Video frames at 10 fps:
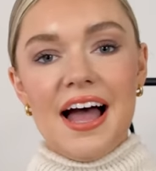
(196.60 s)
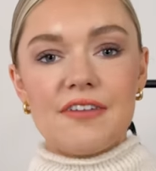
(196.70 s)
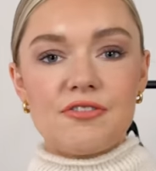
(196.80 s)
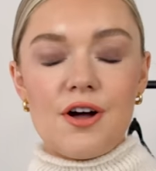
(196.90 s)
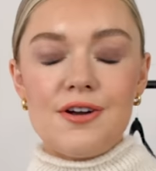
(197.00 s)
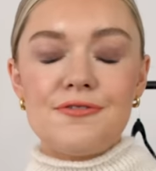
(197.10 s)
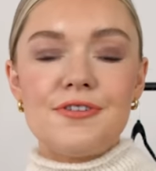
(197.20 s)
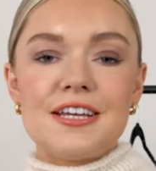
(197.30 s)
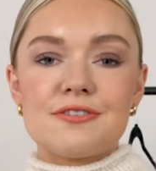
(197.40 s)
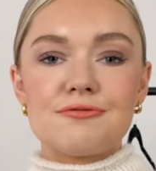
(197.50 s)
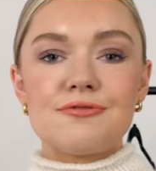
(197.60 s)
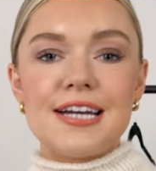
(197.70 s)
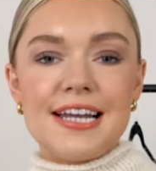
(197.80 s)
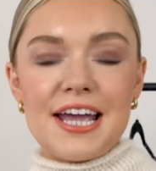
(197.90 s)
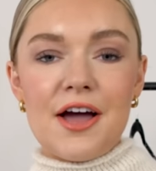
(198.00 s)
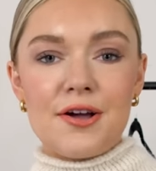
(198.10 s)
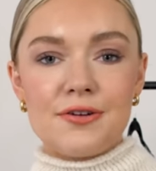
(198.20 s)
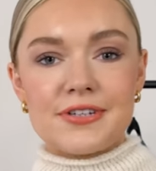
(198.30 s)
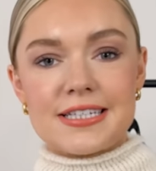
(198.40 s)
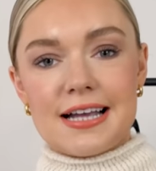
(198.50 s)
I've gone for this really
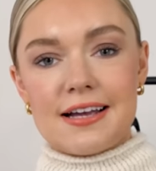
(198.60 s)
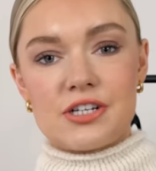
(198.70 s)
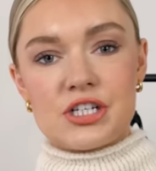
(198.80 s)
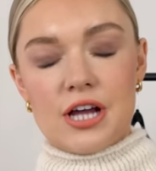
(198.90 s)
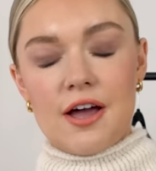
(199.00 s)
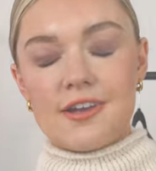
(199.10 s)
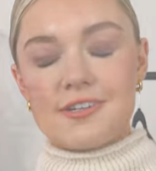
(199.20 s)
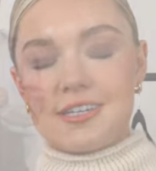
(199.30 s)
oversized shirt.